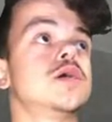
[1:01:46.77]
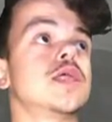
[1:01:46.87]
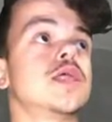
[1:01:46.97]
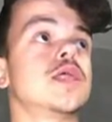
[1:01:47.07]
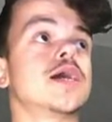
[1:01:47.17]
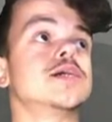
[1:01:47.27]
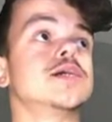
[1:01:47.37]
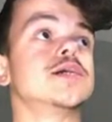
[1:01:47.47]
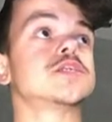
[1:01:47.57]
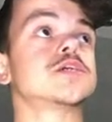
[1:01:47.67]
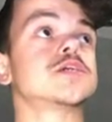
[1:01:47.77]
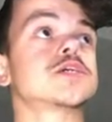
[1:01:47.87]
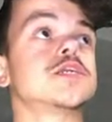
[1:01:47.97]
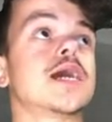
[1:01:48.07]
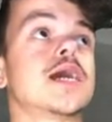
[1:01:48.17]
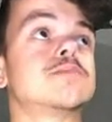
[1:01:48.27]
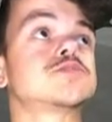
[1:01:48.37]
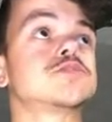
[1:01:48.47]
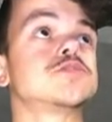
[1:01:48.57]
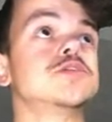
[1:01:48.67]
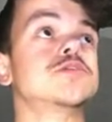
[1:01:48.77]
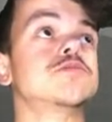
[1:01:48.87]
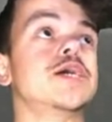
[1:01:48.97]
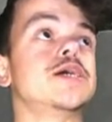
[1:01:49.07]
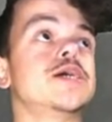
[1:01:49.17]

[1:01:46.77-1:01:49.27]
That is looking absolutely great.